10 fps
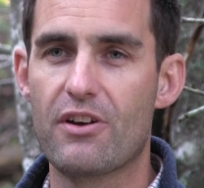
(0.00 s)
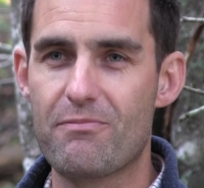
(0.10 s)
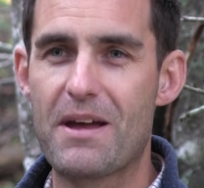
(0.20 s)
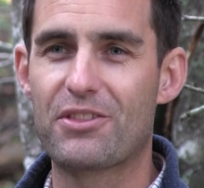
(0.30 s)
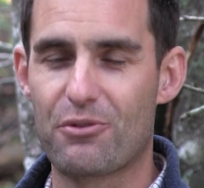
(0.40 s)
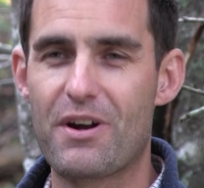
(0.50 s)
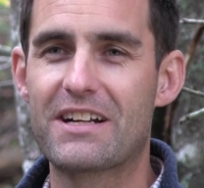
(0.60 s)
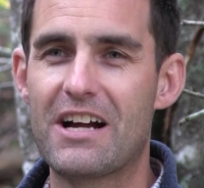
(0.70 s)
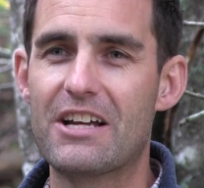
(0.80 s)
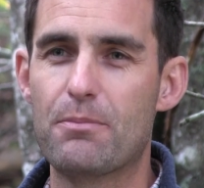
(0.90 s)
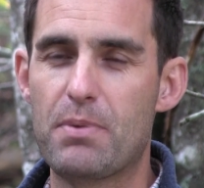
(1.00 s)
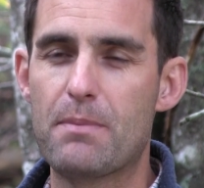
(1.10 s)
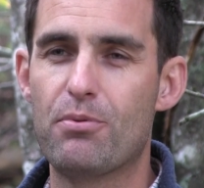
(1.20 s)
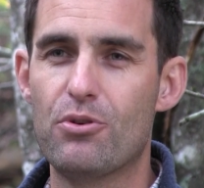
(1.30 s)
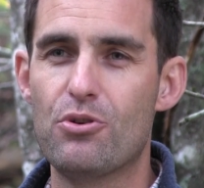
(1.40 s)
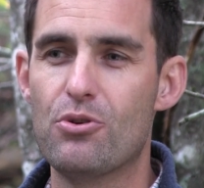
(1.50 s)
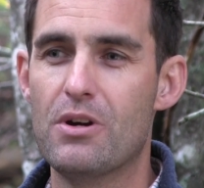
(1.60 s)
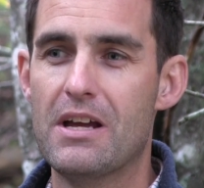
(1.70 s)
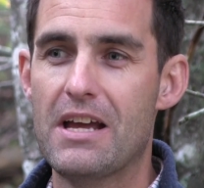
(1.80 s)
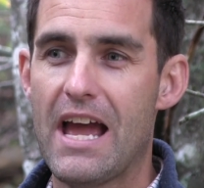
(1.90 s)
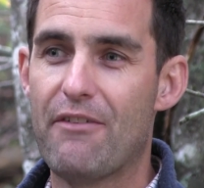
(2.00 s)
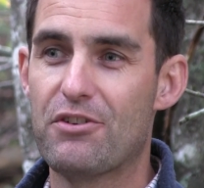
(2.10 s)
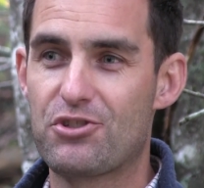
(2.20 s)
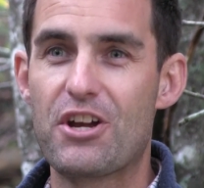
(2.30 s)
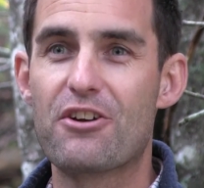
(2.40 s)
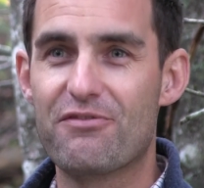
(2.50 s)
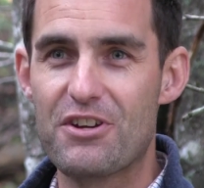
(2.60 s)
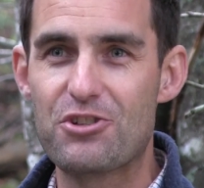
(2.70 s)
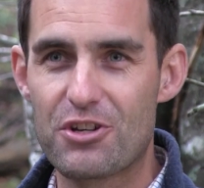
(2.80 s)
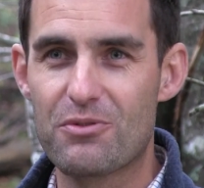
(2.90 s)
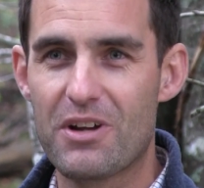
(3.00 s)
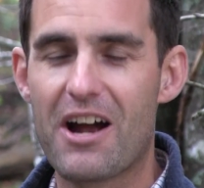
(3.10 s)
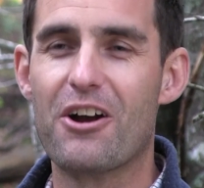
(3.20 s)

to have met the right kind of people who have a shared vision.